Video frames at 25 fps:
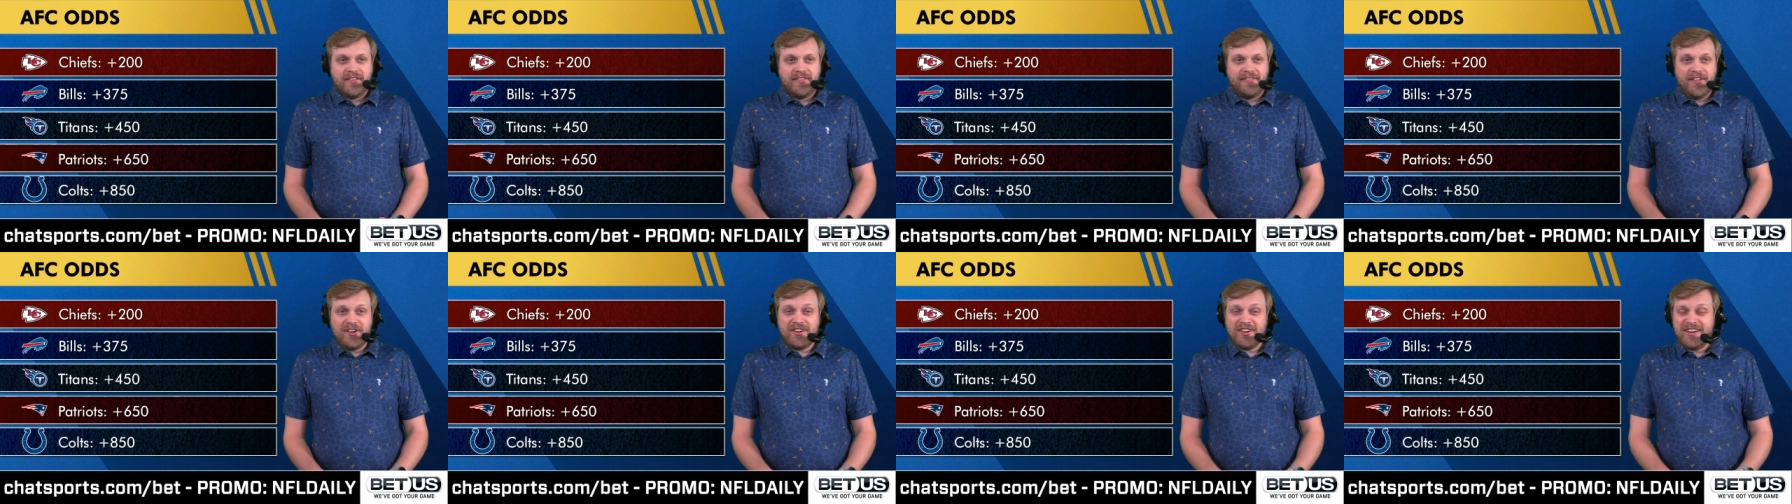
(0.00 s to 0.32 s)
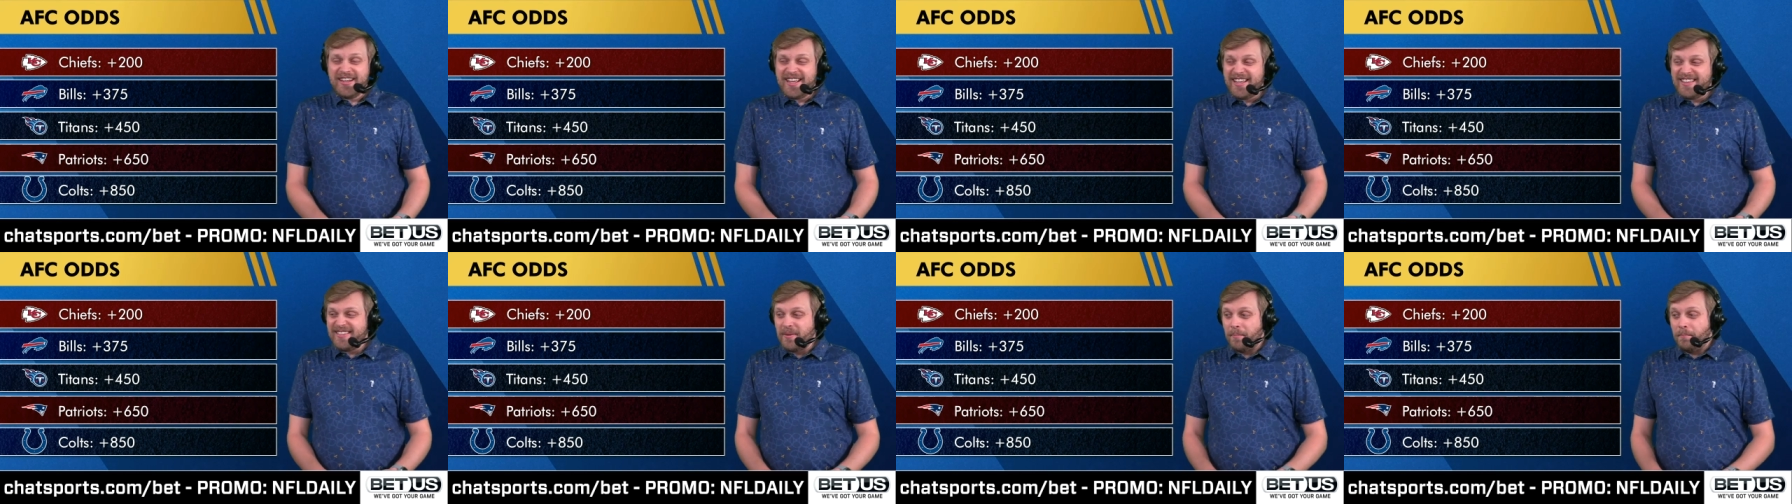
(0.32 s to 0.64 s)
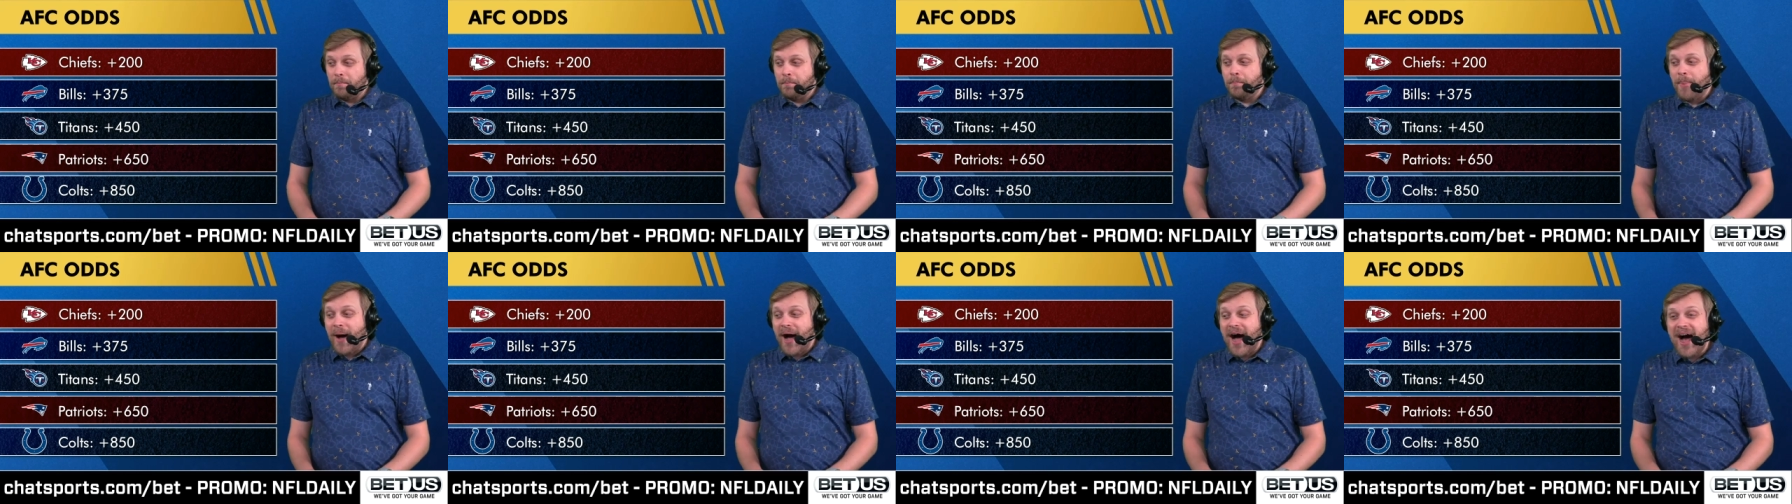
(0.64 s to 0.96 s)
They're going to get the
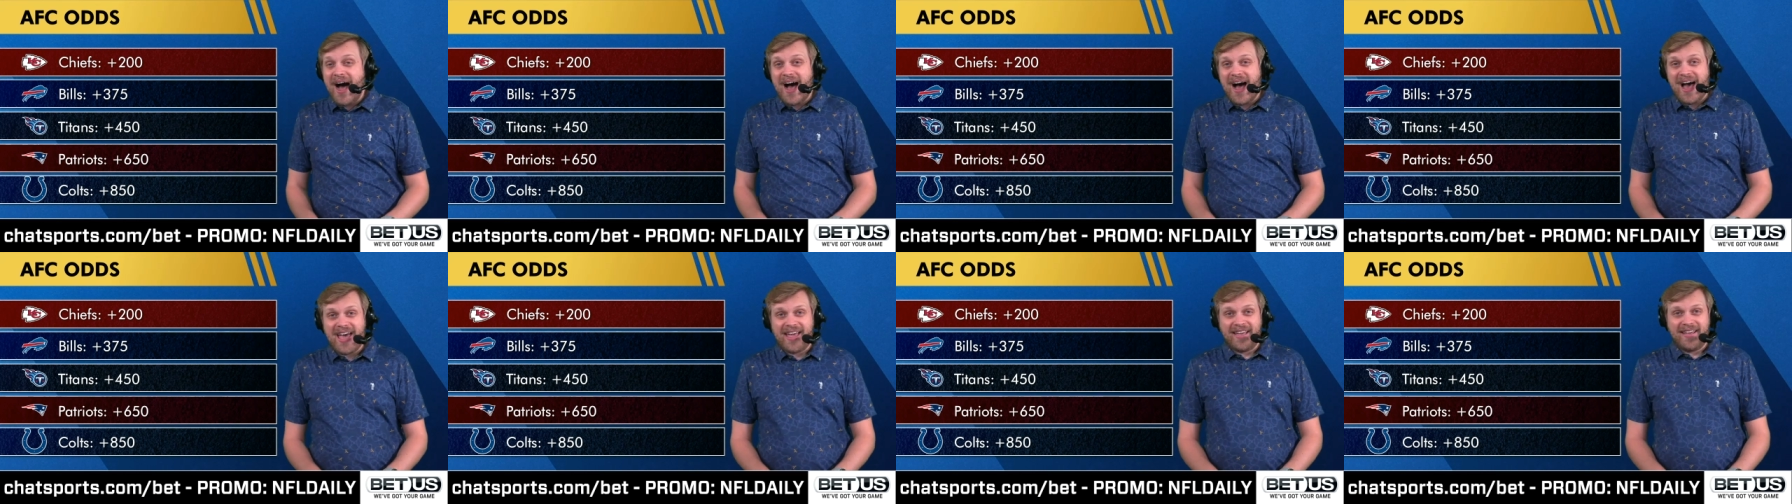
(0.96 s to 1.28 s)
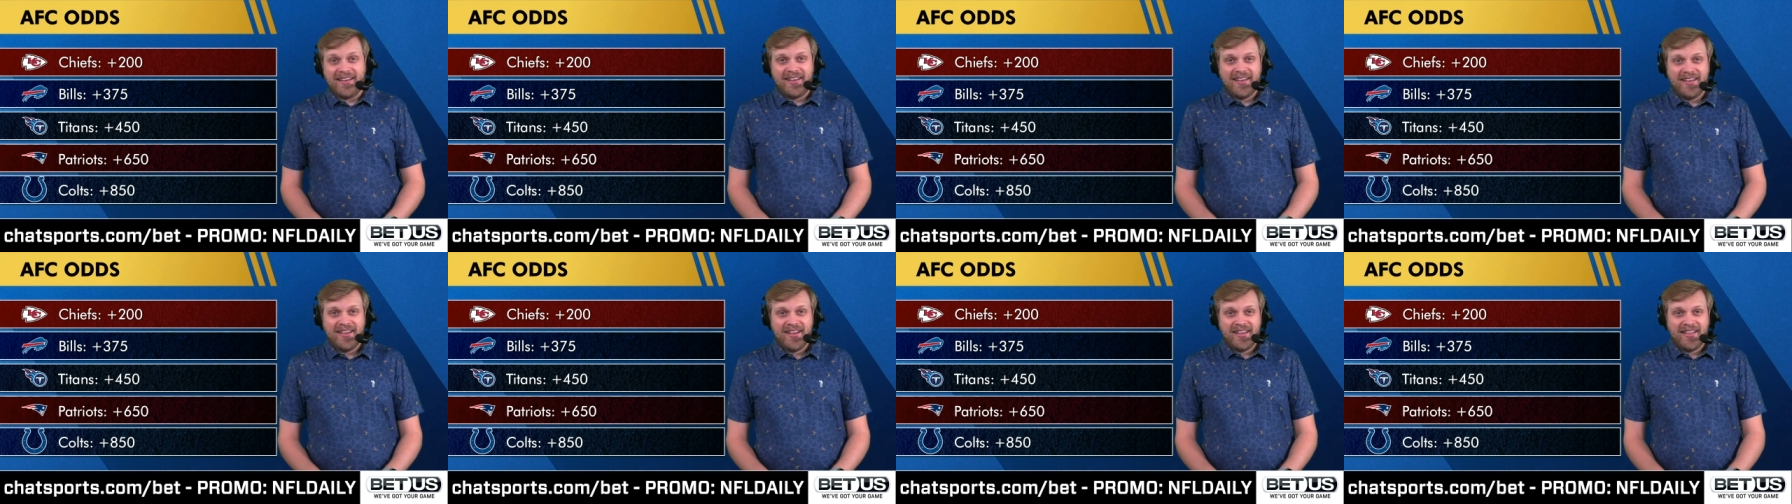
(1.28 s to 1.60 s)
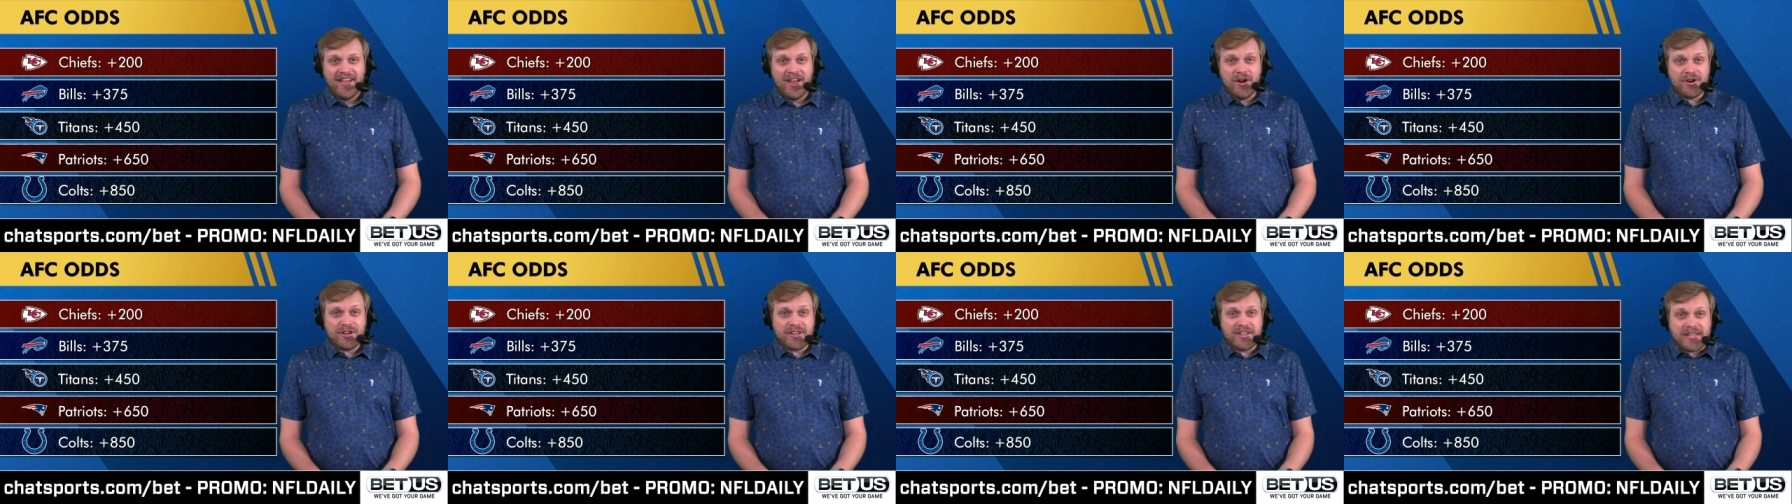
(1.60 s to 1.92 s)
bye.
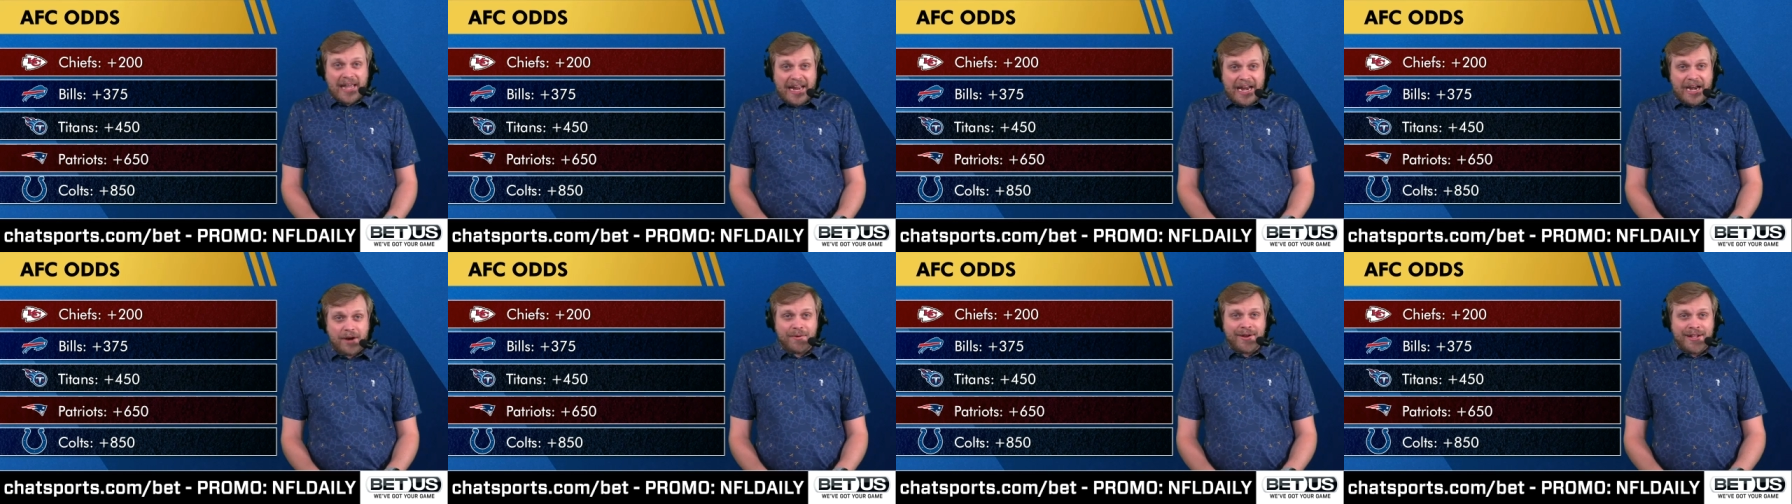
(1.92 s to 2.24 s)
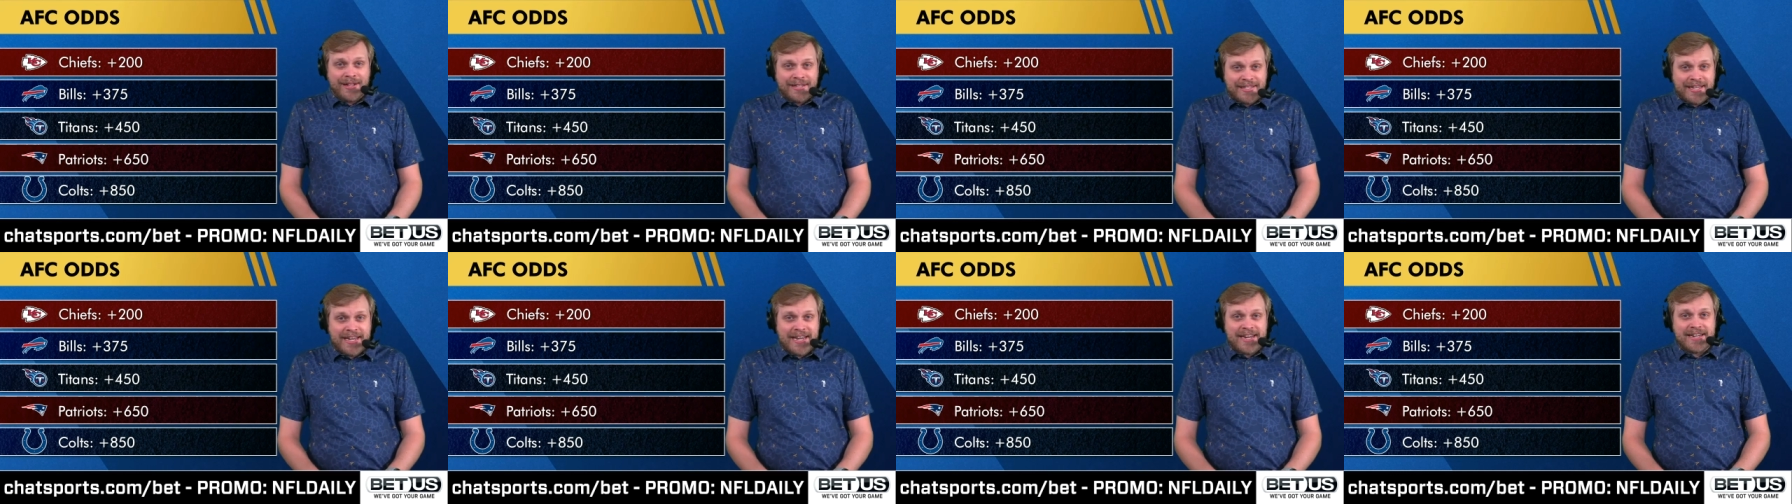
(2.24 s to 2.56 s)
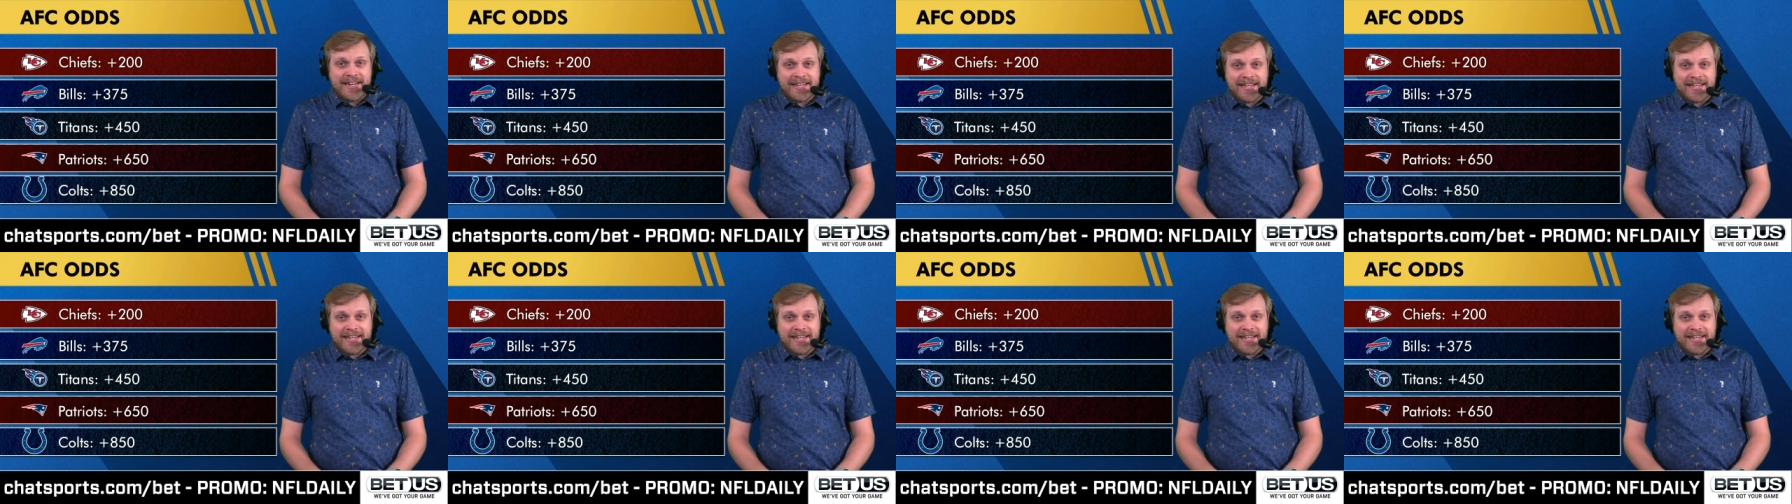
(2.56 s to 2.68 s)
They're guaranteed